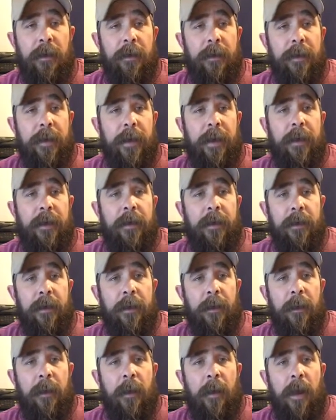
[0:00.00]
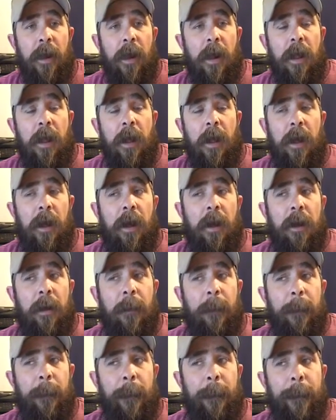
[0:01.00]
Okay.
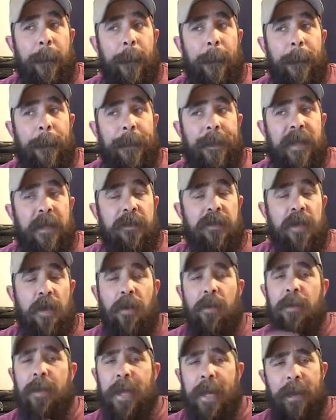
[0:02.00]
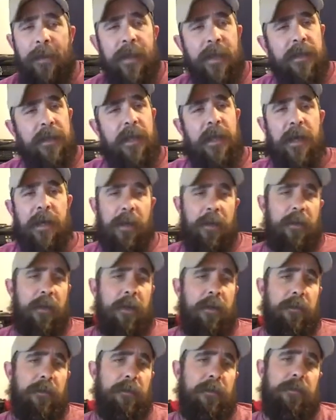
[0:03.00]
Um, so yeah, that's kind of
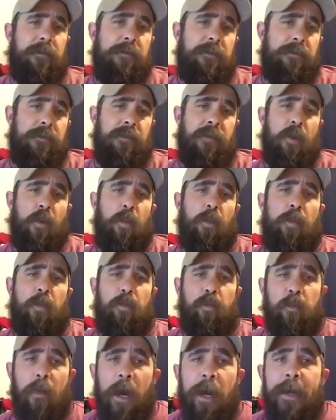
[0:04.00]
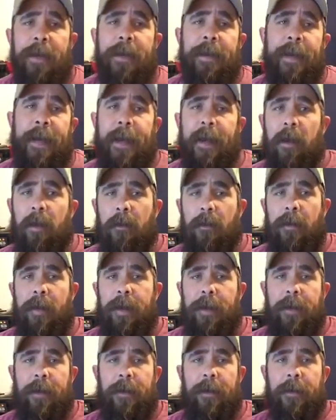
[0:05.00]
the rundown
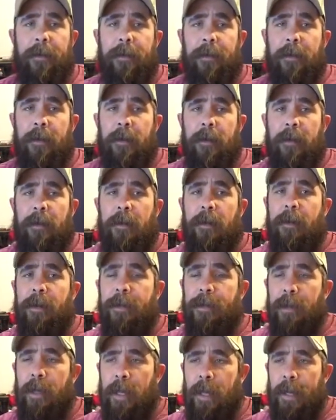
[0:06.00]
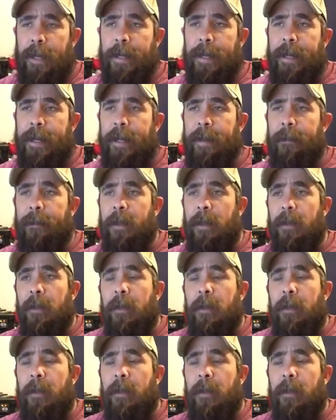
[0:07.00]
there on the Line app,